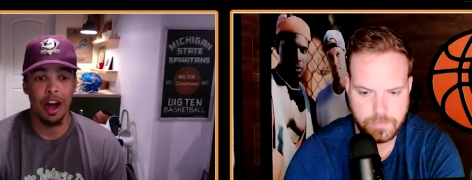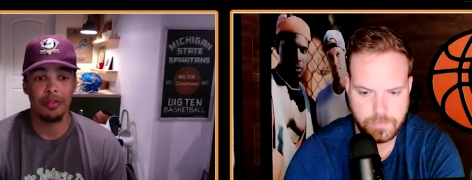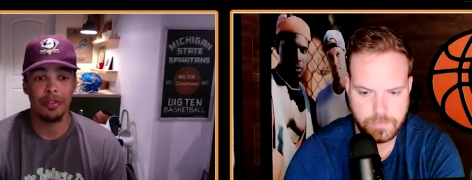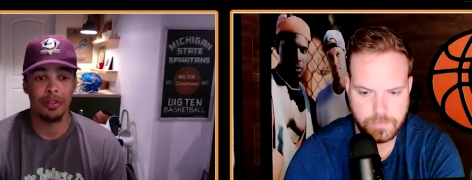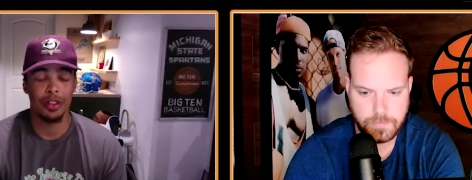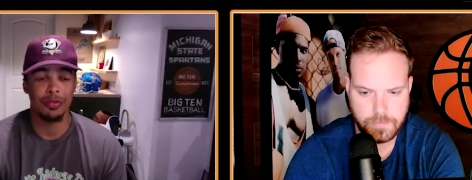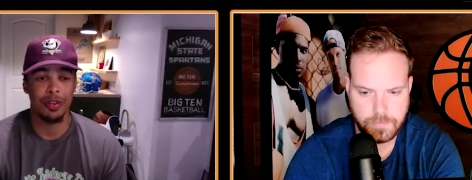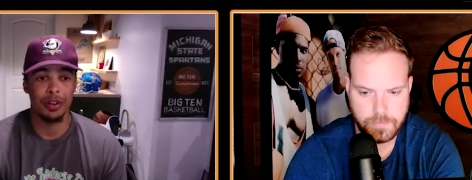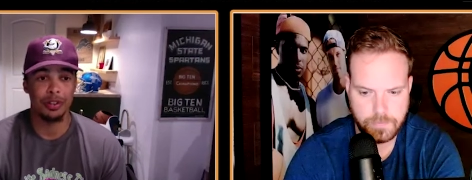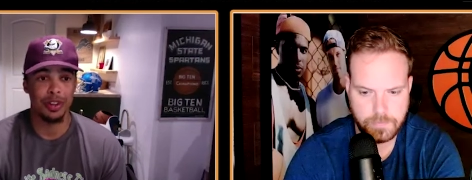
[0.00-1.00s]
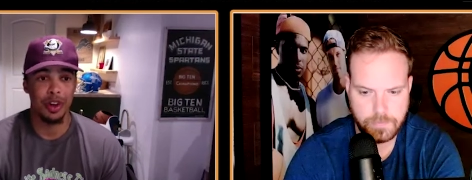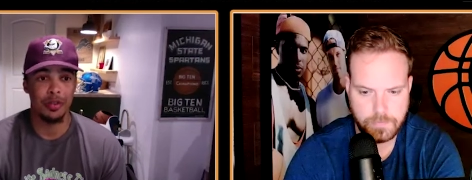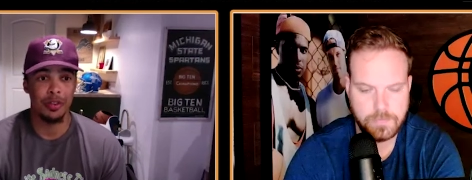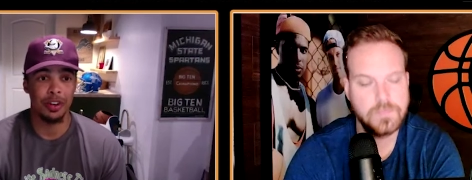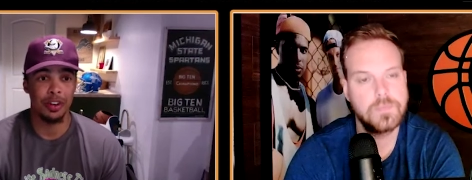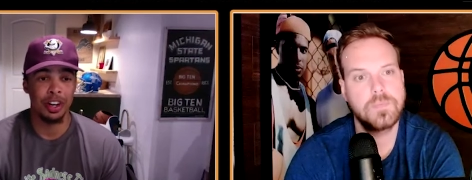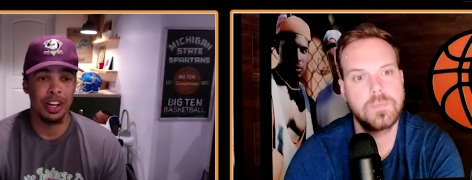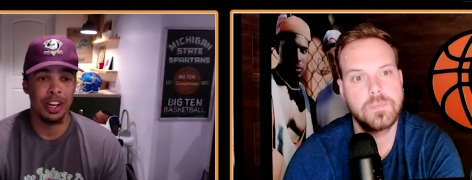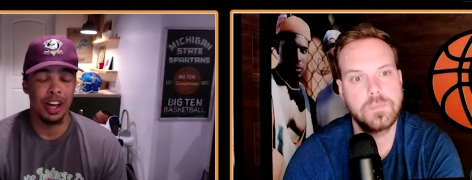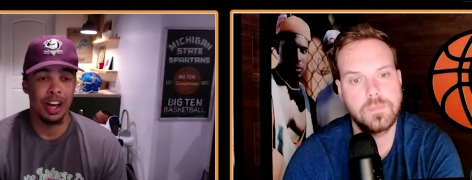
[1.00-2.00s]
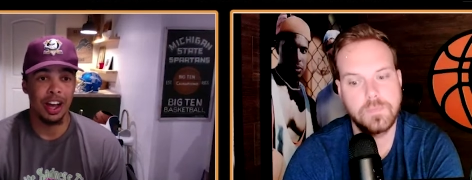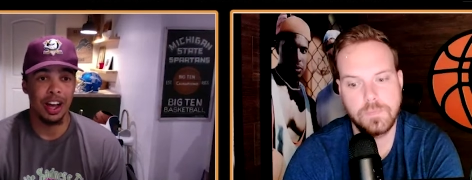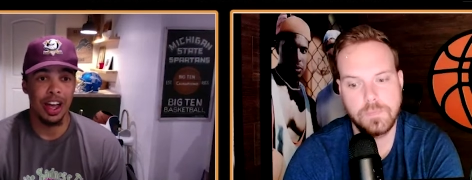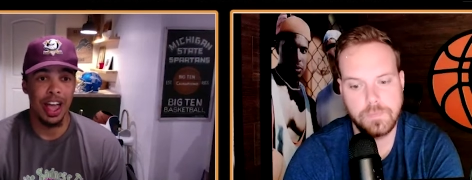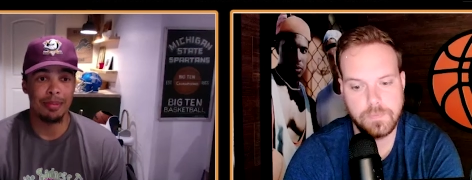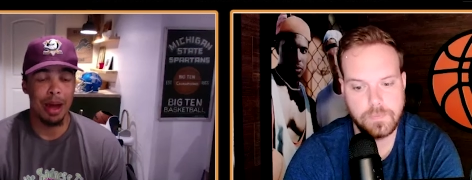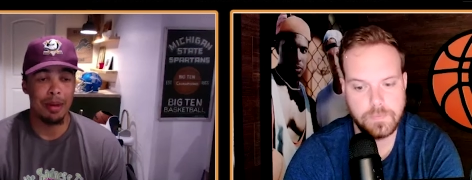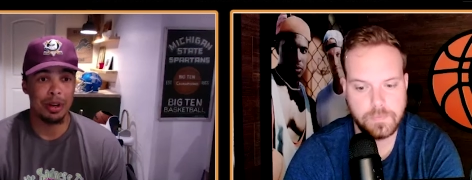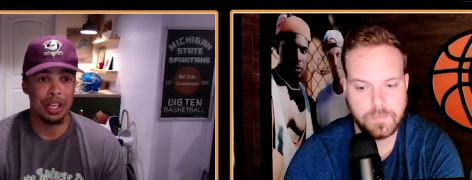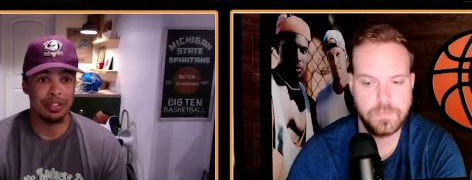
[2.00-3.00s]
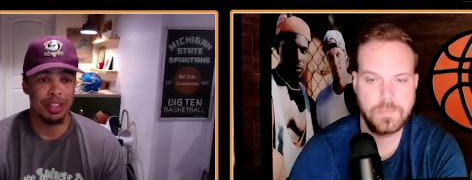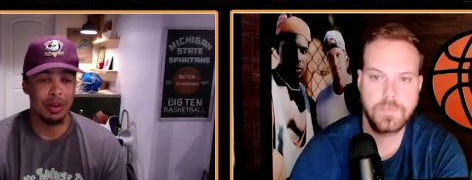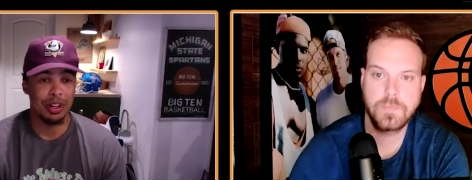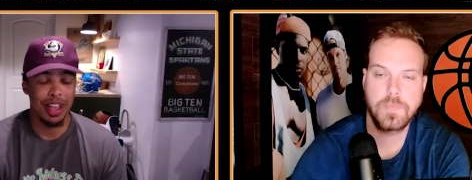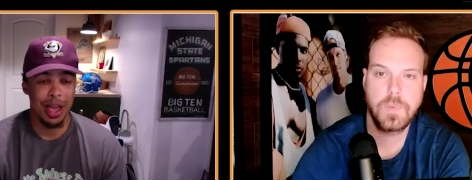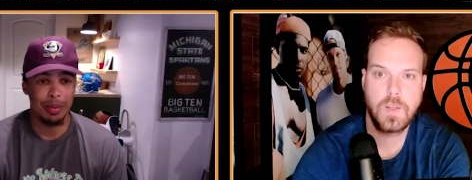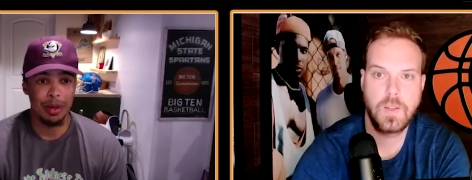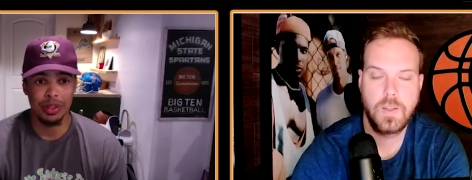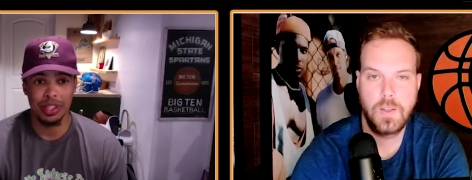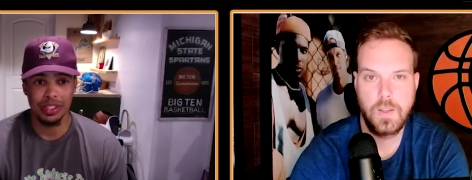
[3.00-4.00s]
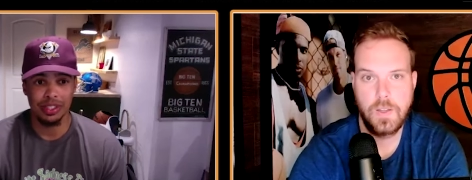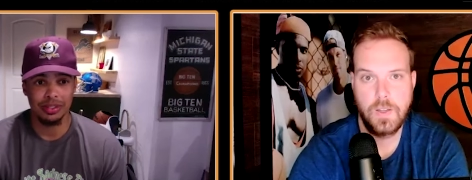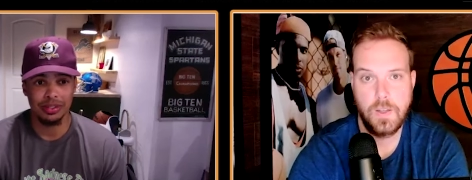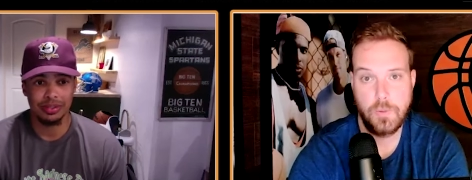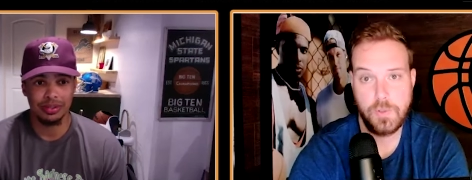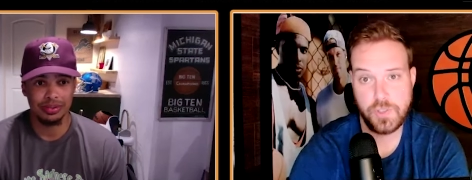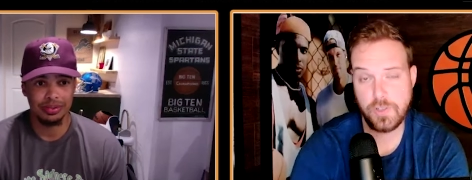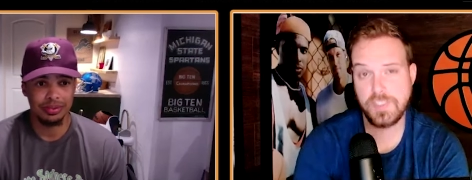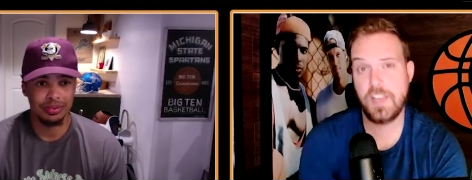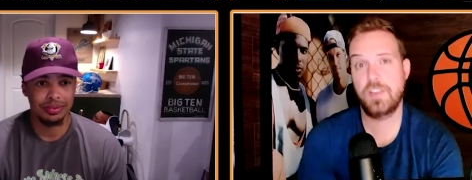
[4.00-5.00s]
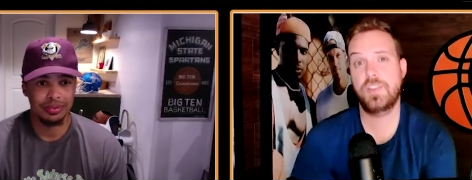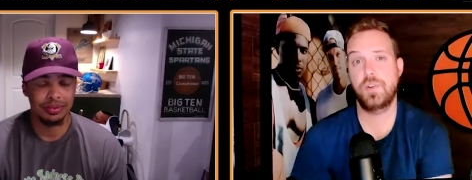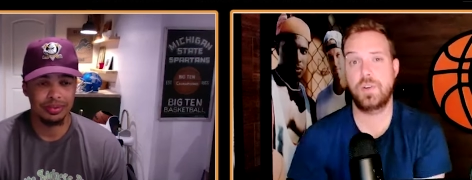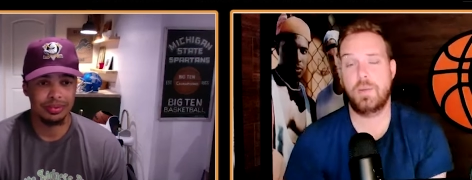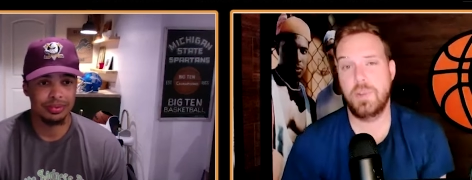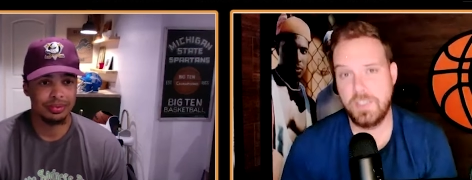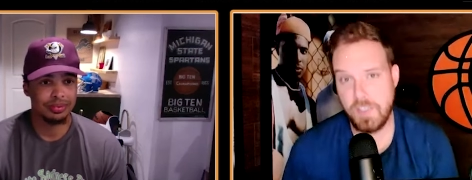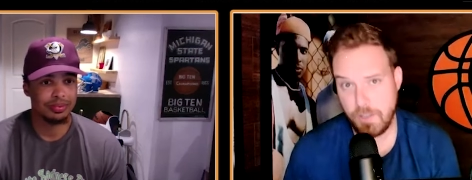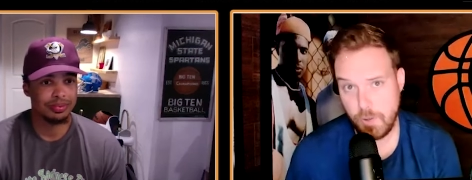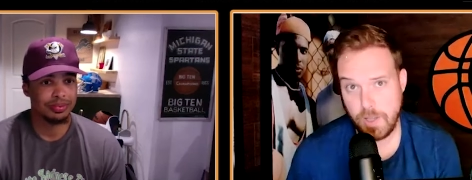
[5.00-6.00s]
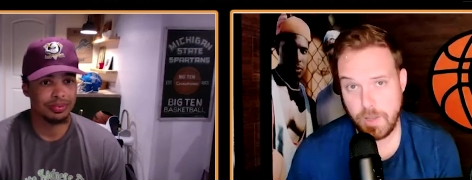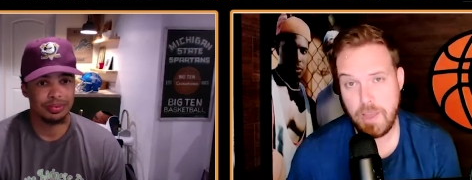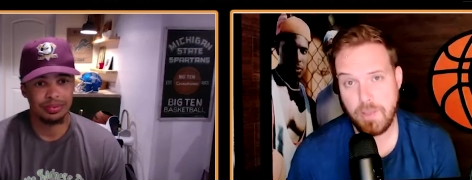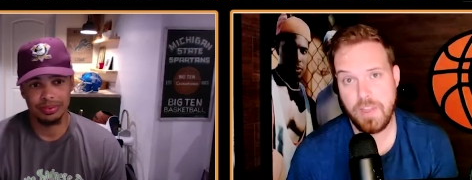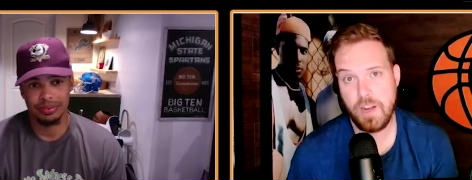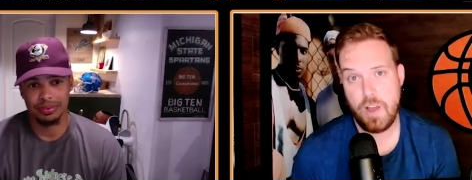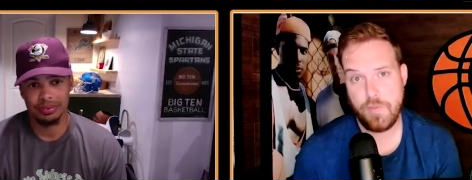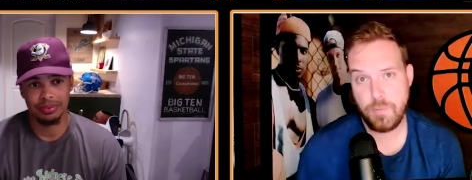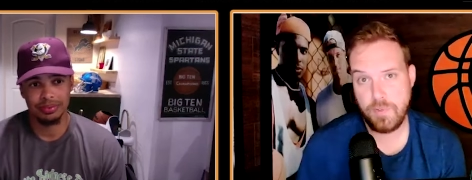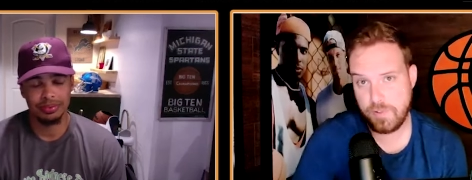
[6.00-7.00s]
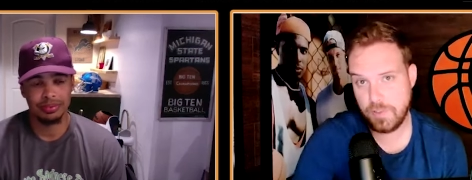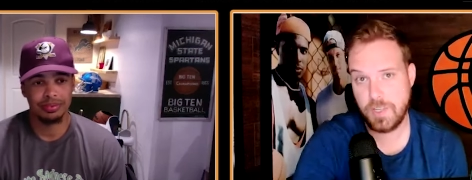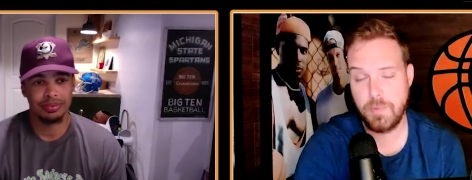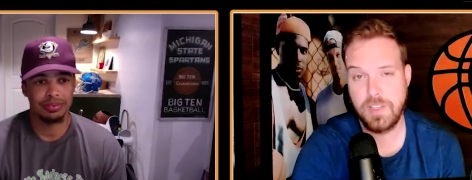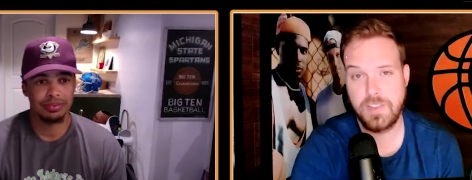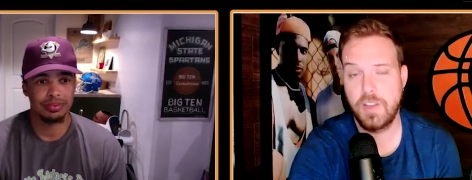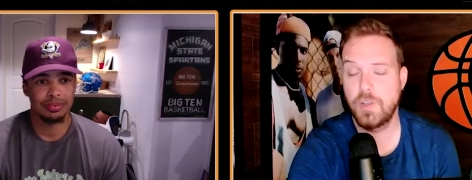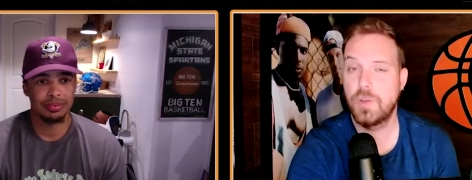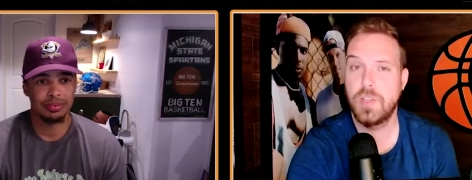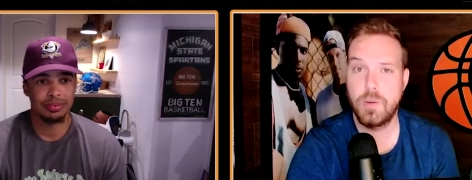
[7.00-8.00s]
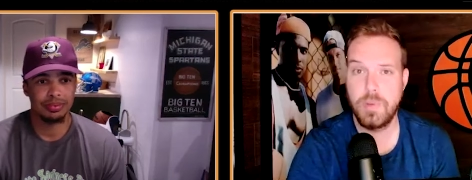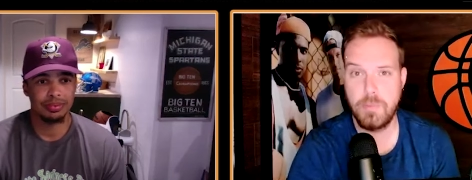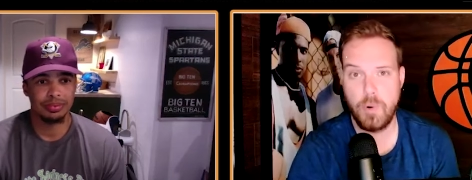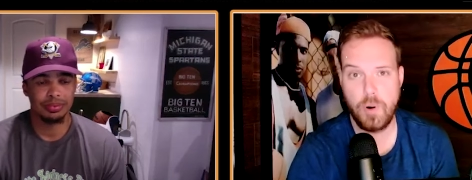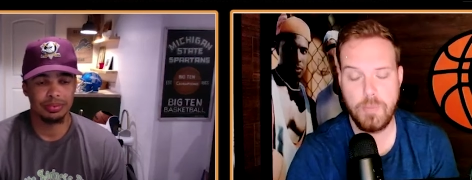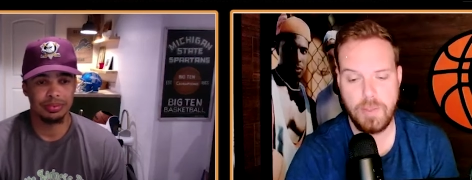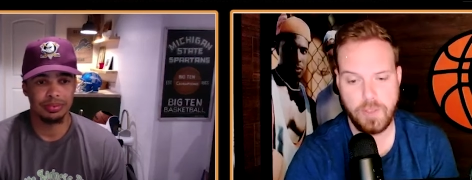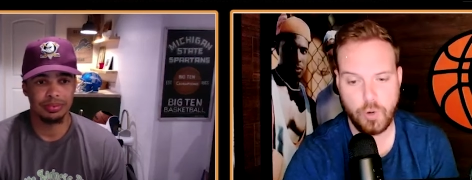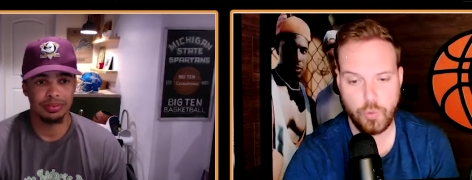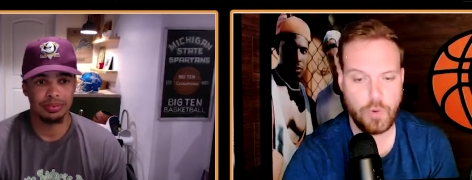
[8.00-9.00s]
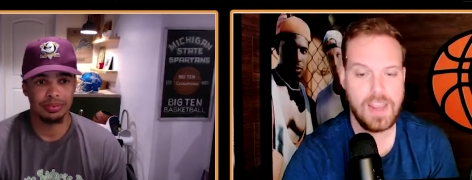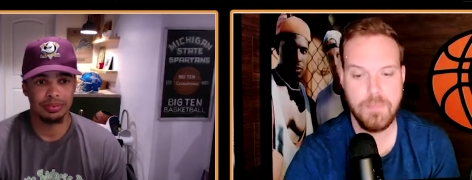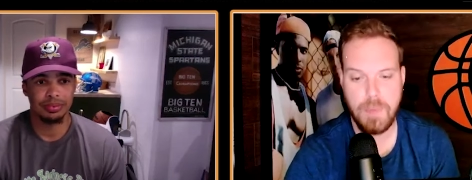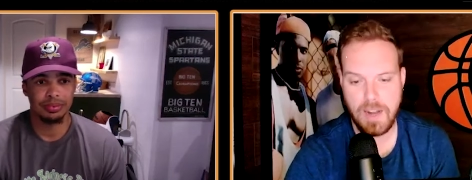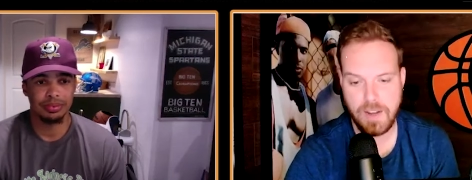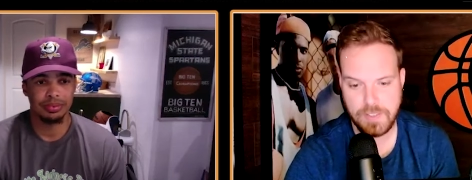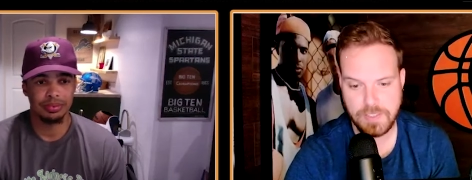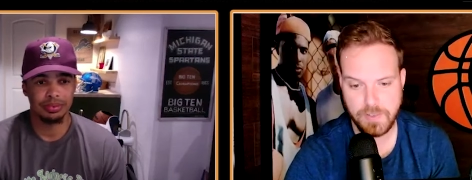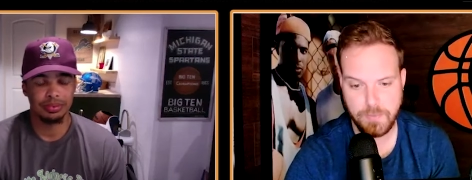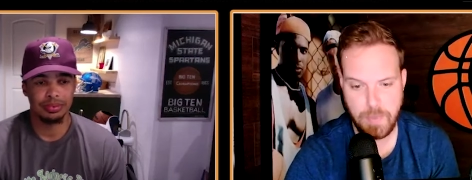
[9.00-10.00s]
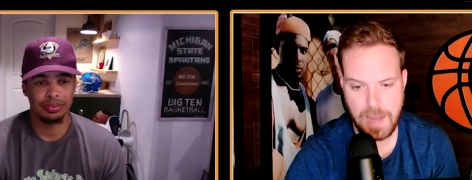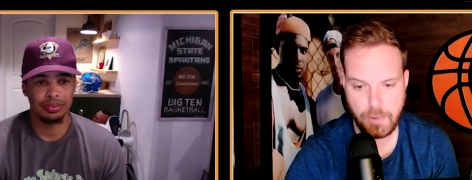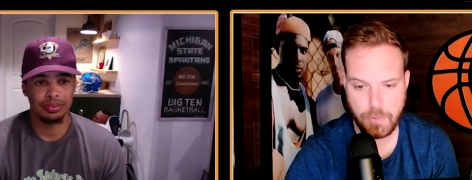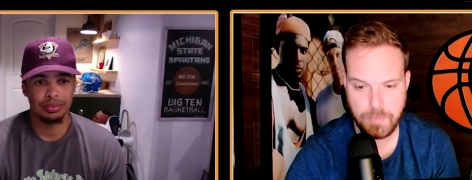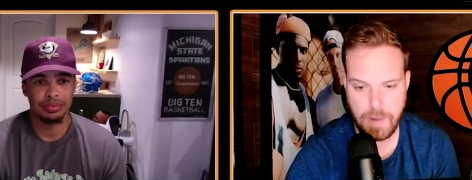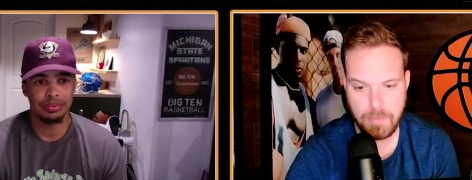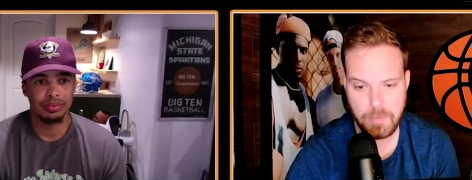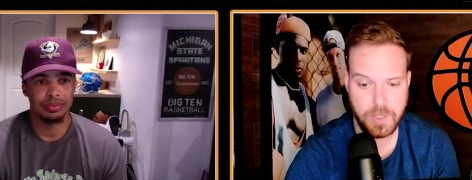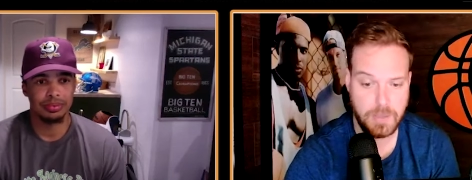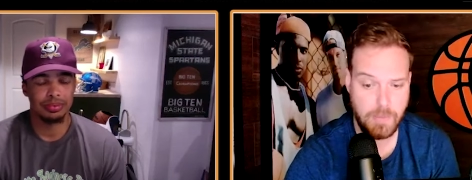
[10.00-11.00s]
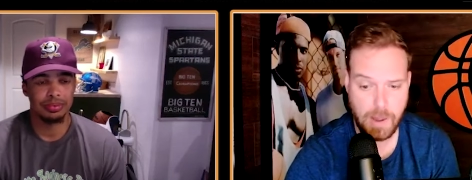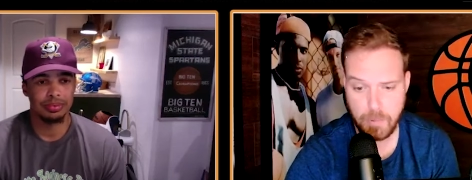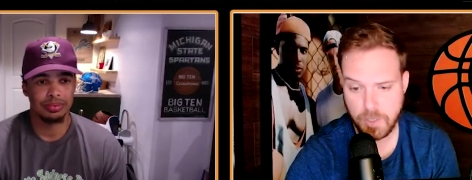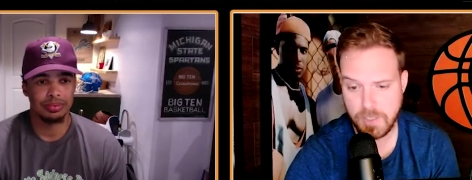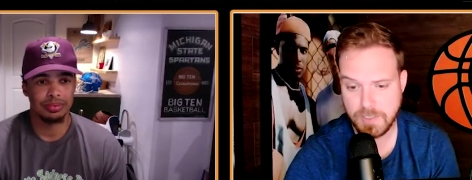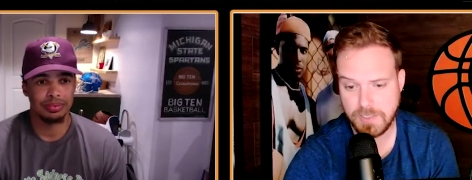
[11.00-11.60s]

Speaker 1: offer for the folks over uh, at MyBookie if they want to tap in with us. We sure as hell do. And I'm going to tell
Speaker 2: you all about that offer. But first, I'm going to tell you a little bit more about the great benefits of betting with MyBookie. MyBookie is